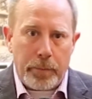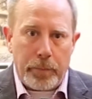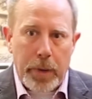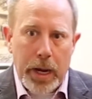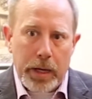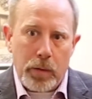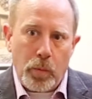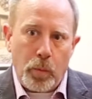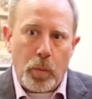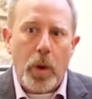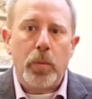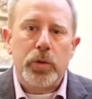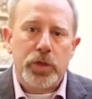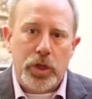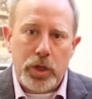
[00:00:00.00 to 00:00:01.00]
But what
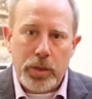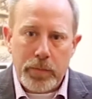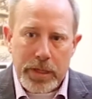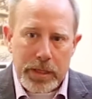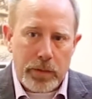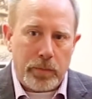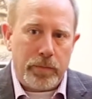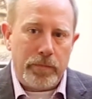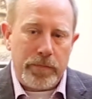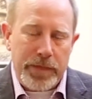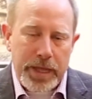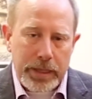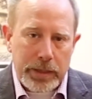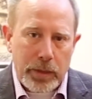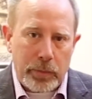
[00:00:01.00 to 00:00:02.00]
was going to be the
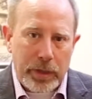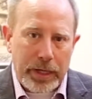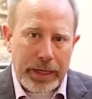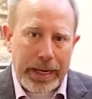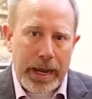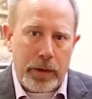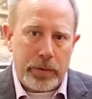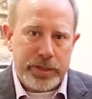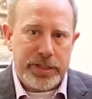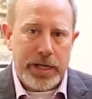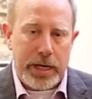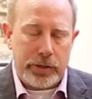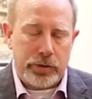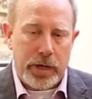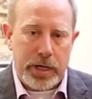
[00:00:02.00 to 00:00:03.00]
thing that would allow us
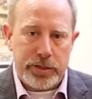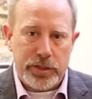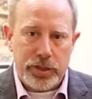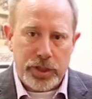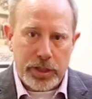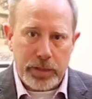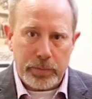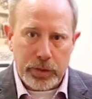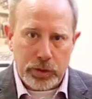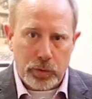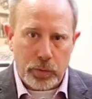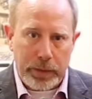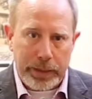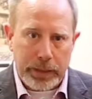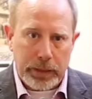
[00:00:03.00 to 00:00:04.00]
that transition in
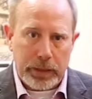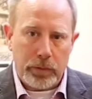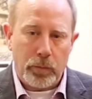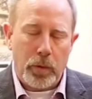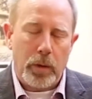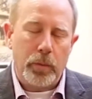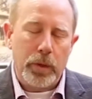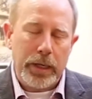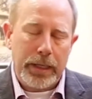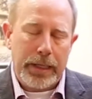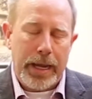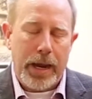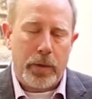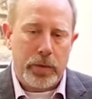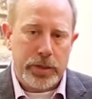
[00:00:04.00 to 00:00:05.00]
between? What would
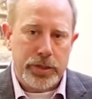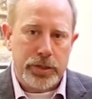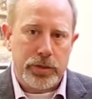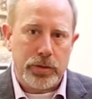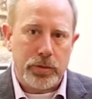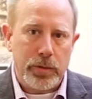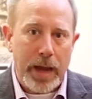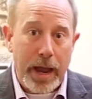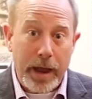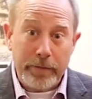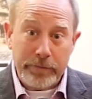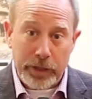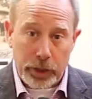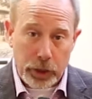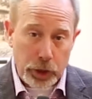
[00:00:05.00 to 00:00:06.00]
allow us to
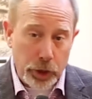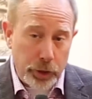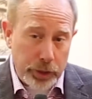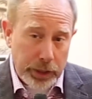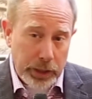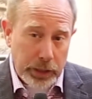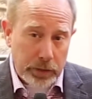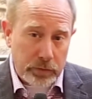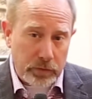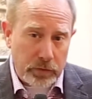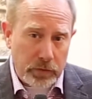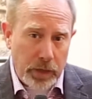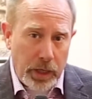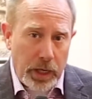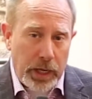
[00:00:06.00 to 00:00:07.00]
have the learnings
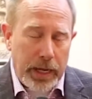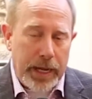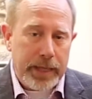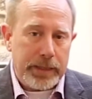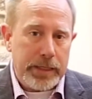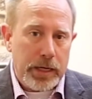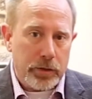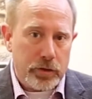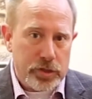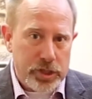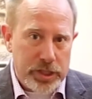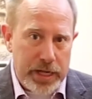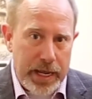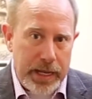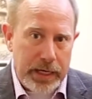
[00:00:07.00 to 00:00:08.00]
and the
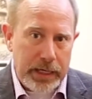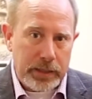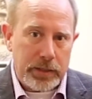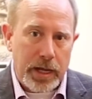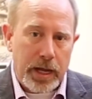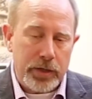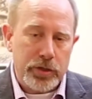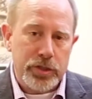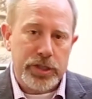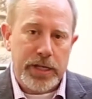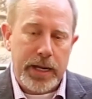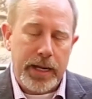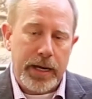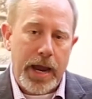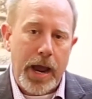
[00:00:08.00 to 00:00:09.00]
understanding to
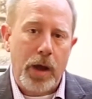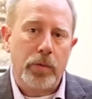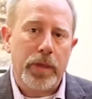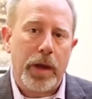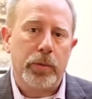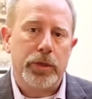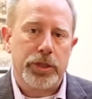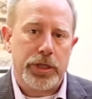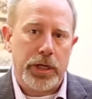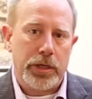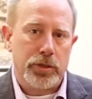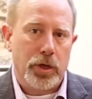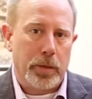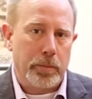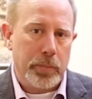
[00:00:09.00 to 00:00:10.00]
understand how that would
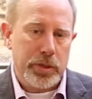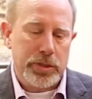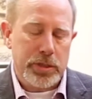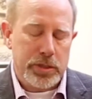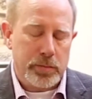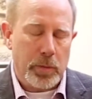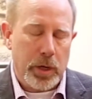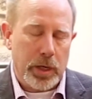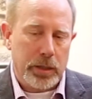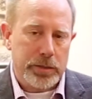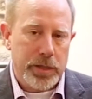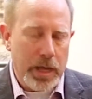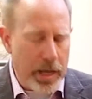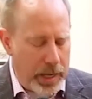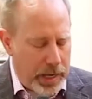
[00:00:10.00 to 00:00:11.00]
change our business models?
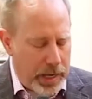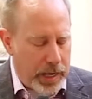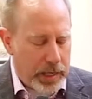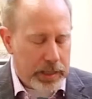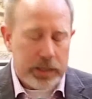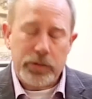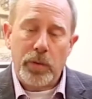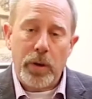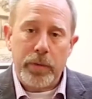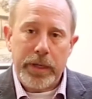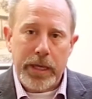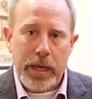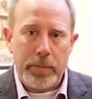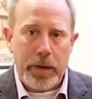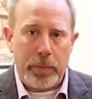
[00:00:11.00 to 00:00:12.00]
And that's why we
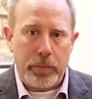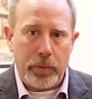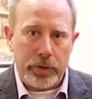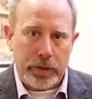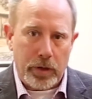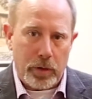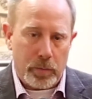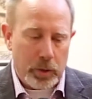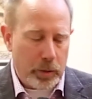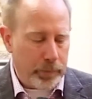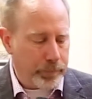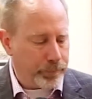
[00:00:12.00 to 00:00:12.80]
came up with Kobo.